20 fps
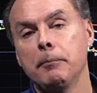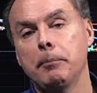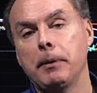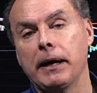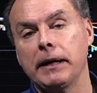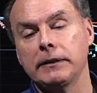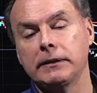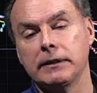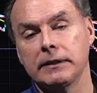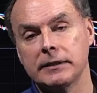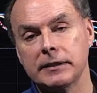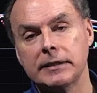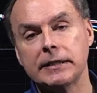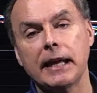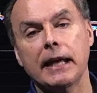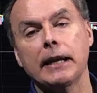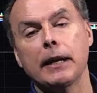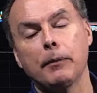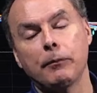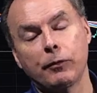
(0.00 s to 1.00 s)
but the
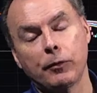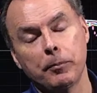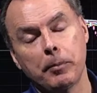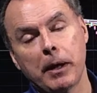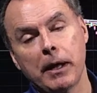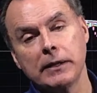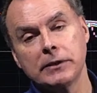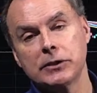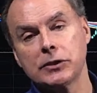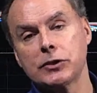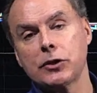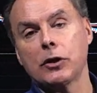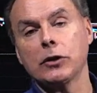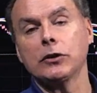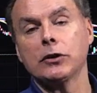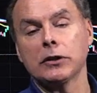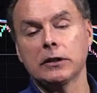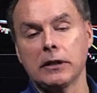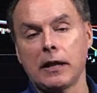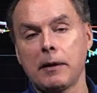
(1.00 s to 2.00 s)
setup for bonds is
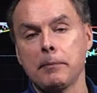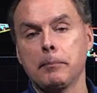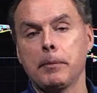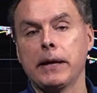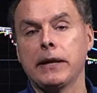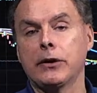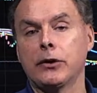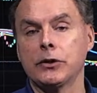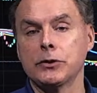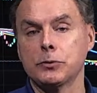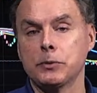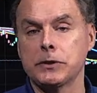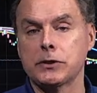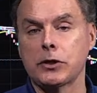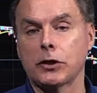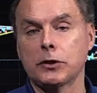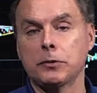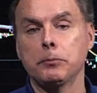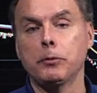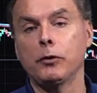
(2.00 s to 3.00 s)
starting to look a lot better as we
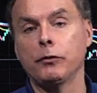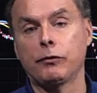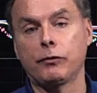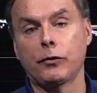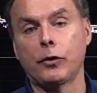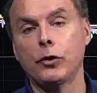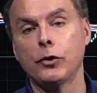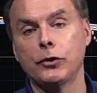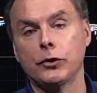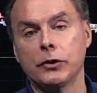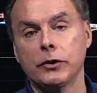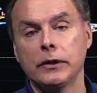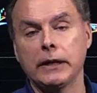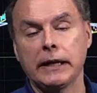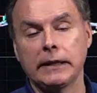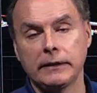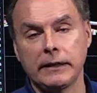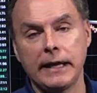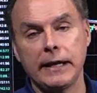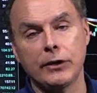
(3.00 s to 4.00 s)
start to move further
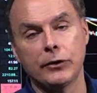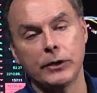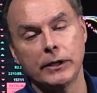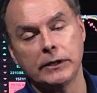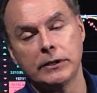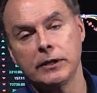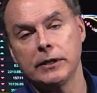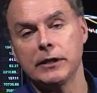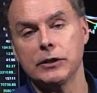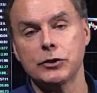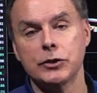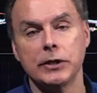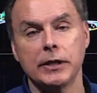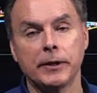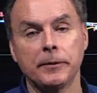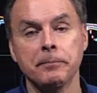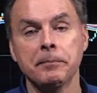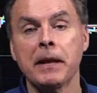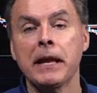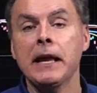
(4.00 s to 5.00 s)
and later into this
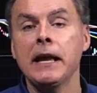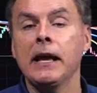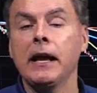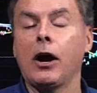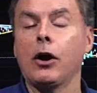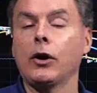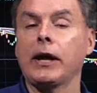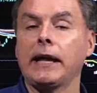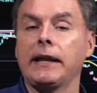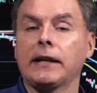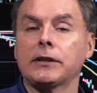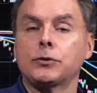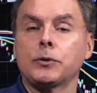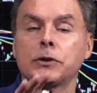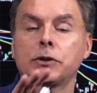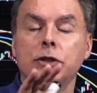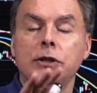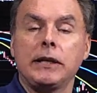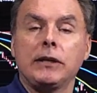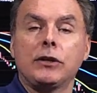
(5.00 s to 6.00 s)
year. Okay, that's
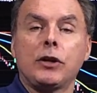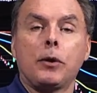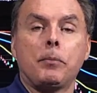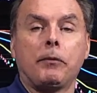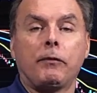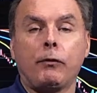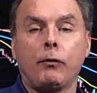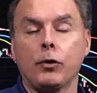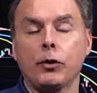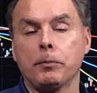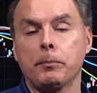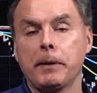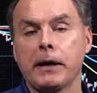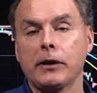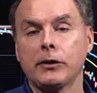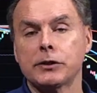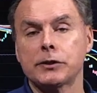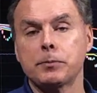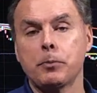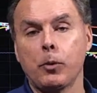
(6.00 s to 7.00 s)
what you need to know before the
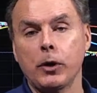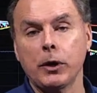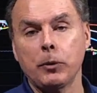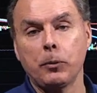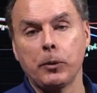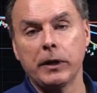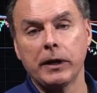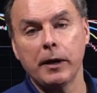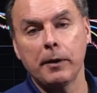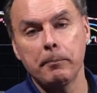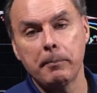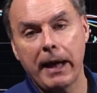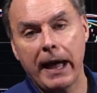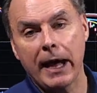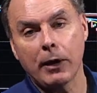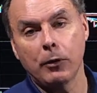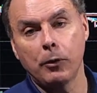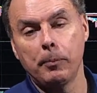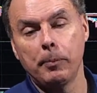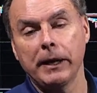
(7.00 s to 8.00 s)
bell this morning. When we come
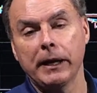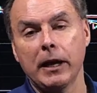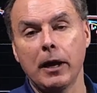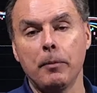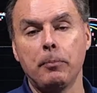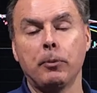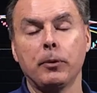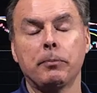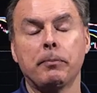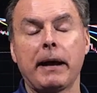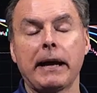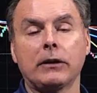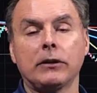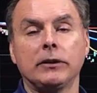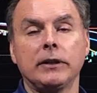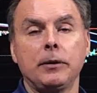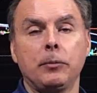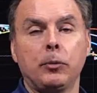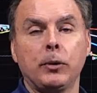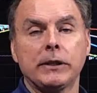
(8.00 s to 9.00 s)
back, we'll pick up with
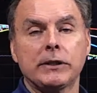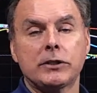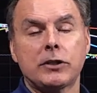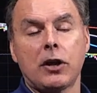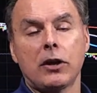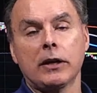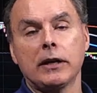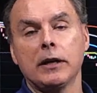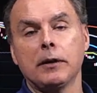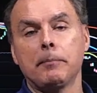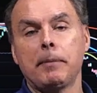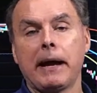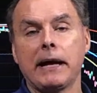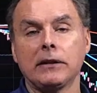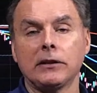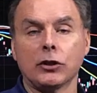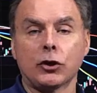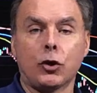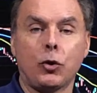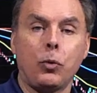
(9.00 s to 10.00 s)
Michael Leibowitz talking
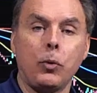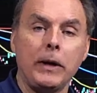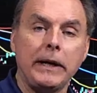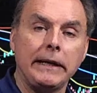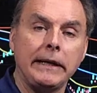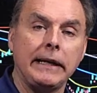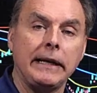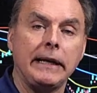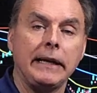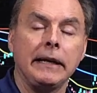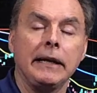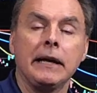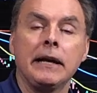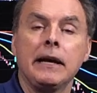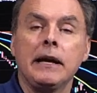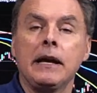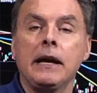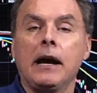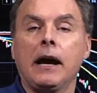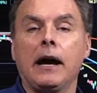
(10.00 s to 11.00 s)
about liquidity.
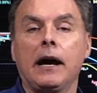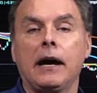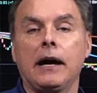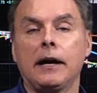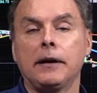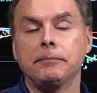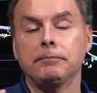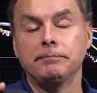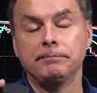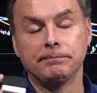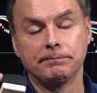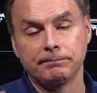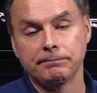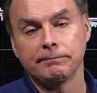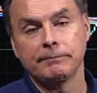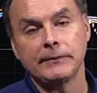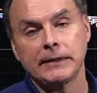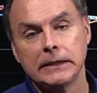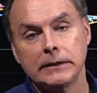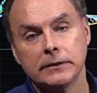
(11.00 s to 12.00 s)

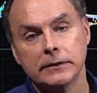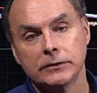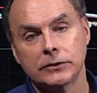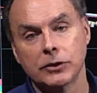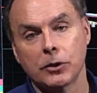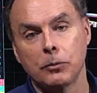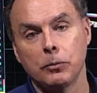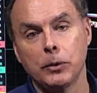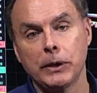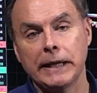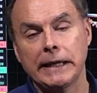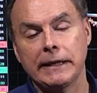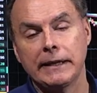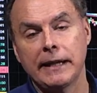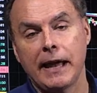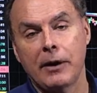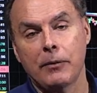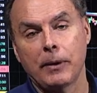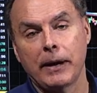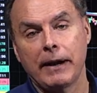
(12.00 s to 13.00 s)
So we'll get into
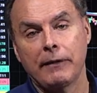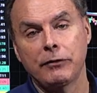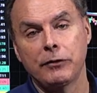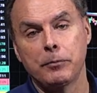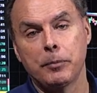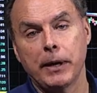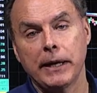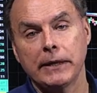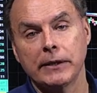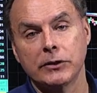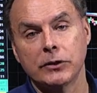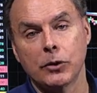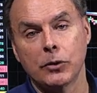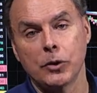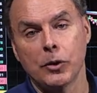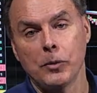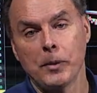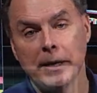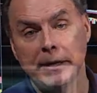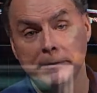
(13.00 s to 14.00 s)
that right after the break. Don't
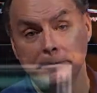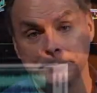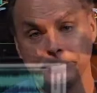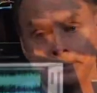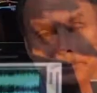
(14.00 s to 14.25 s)
go away.